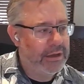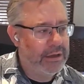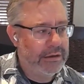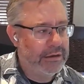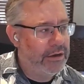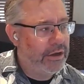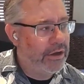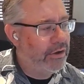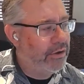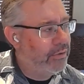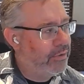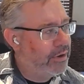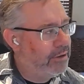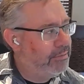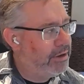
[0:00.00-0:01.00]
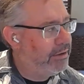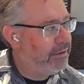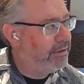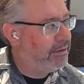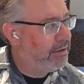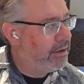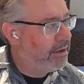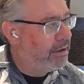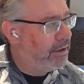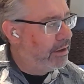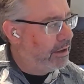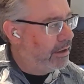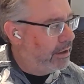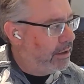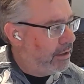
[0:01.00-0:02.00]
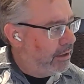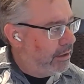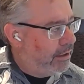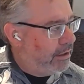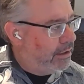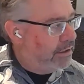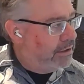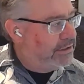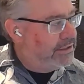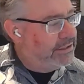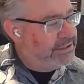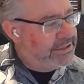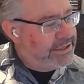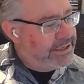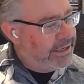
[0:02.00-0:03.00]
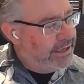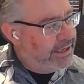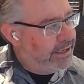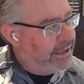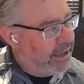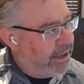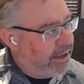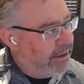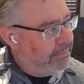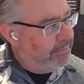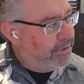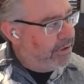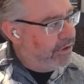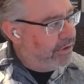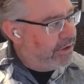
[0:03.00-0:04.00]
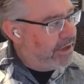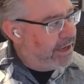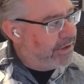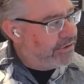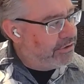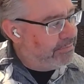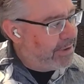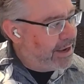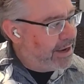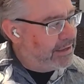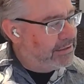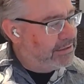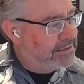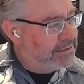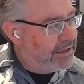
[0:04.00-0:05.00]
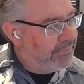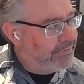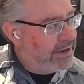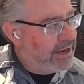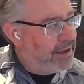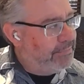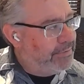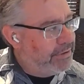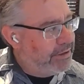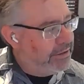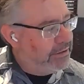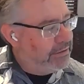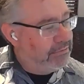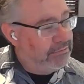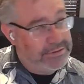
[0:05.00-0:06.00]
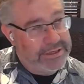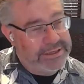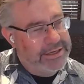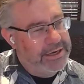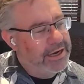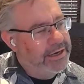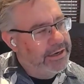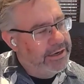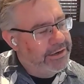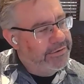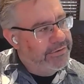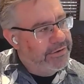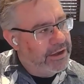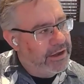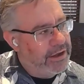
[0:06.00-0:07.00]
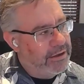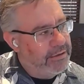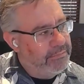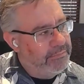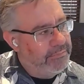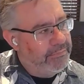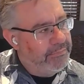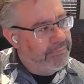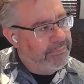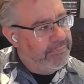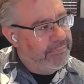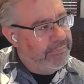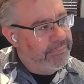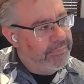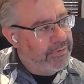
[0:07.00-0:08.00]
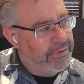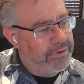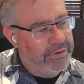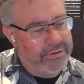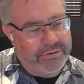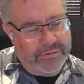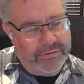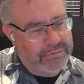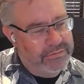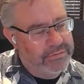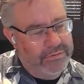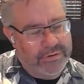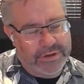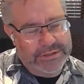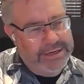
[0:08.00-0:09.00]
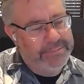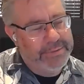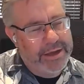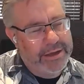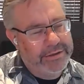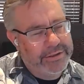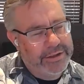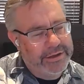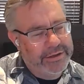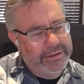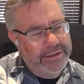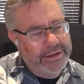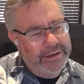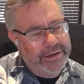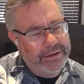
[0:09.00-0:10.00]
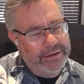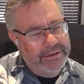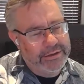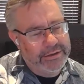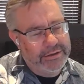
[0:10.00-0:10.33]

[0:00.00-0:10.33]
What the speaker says: No, I mean, since the the national bank stuff that happened in was that the '90s, or the cross state bank, the